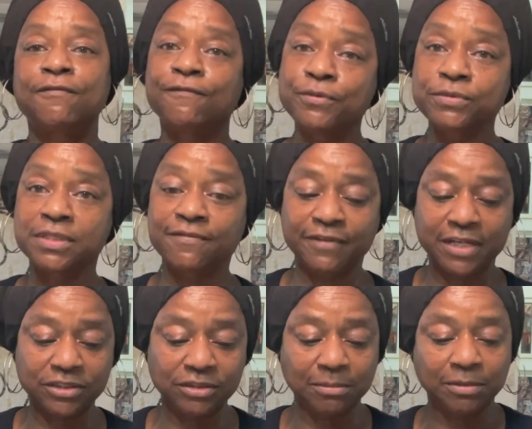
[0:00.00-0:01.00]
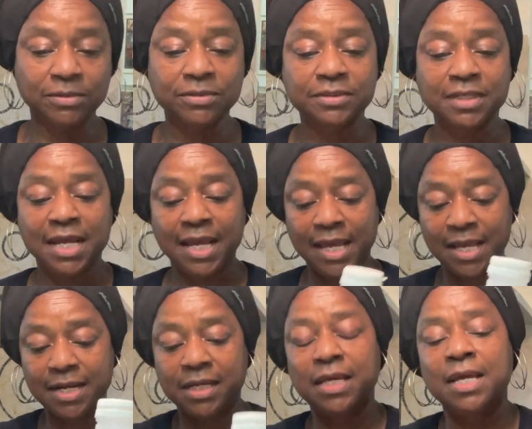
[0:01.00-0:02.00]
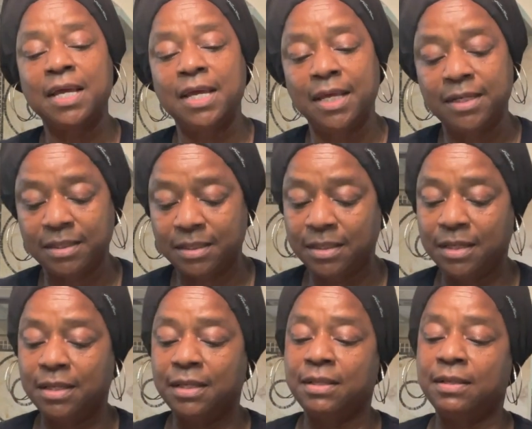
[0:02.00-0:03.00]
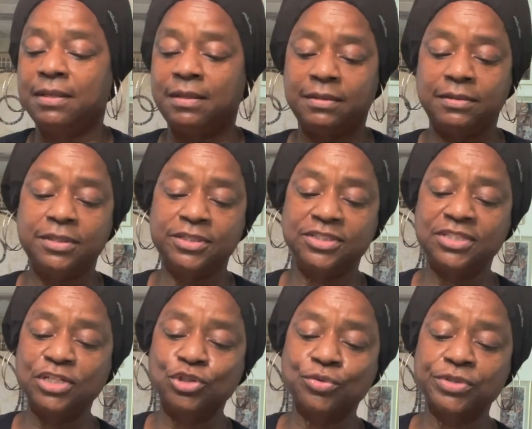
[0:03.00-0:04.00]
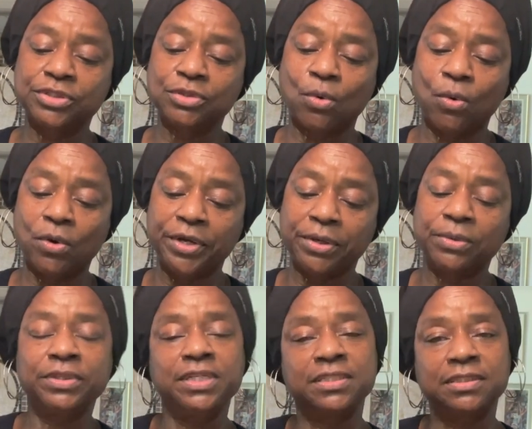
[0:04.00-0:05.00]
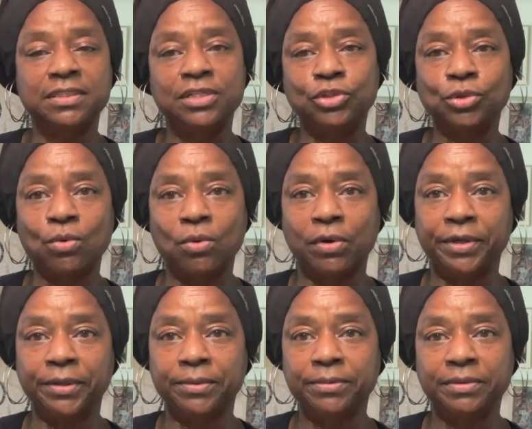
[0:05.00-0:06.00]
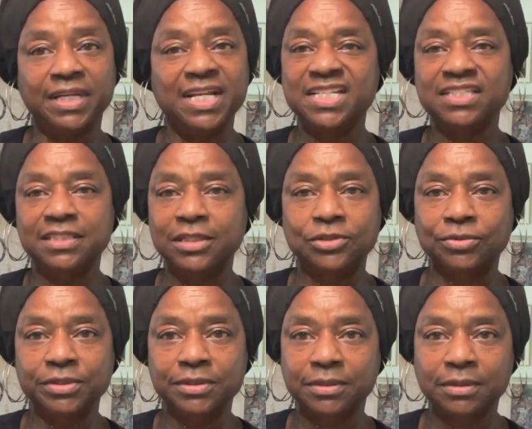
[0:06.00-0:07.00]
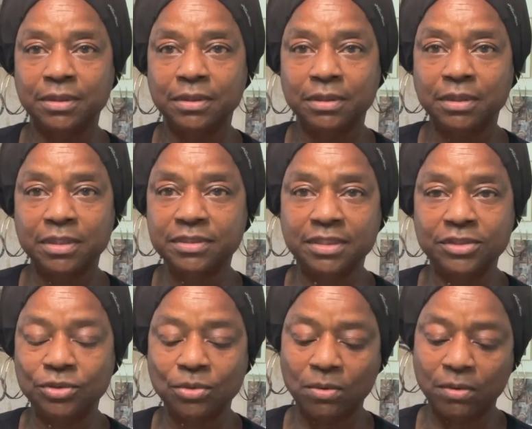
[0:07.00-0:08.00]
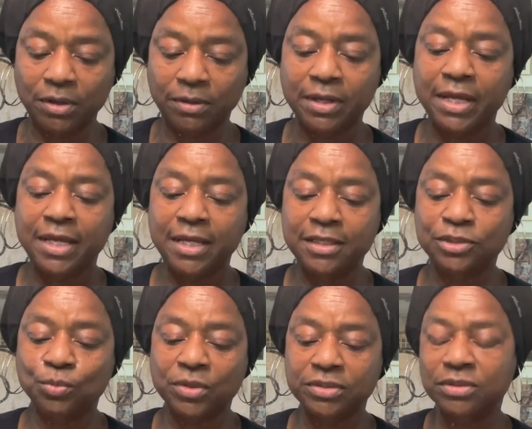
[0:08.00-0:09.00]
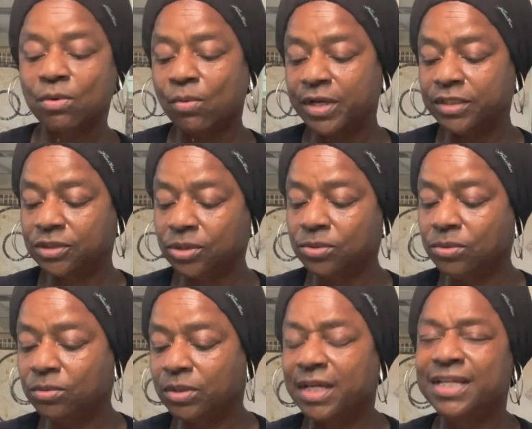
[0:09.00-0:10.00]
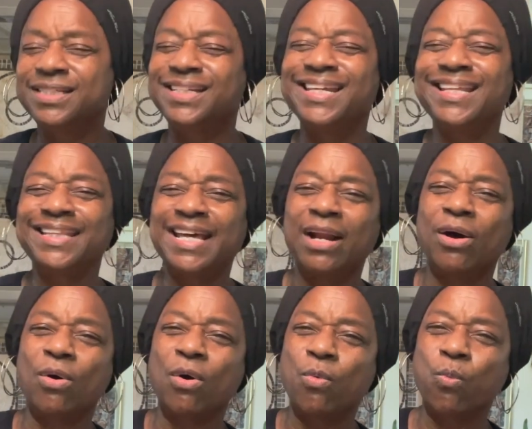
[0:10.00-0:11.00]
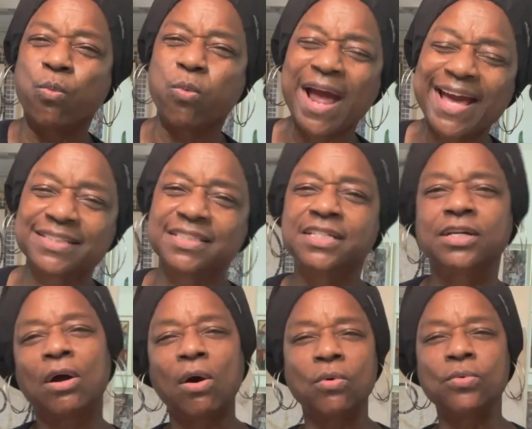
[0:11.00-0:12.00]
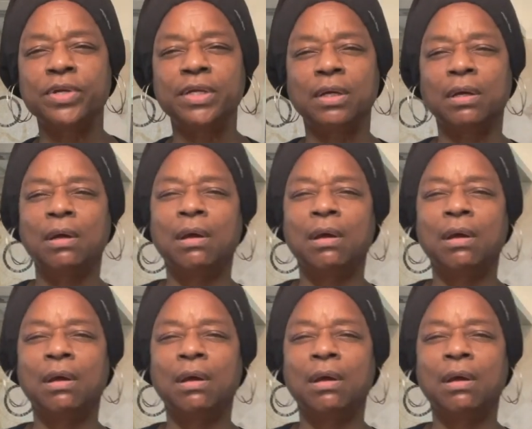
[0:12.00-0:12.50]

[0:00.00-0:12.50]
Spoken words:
fruits and vegetables. And again, the citrus oil, the essential oil, any citrus essential oil is what's going to get that waxy coating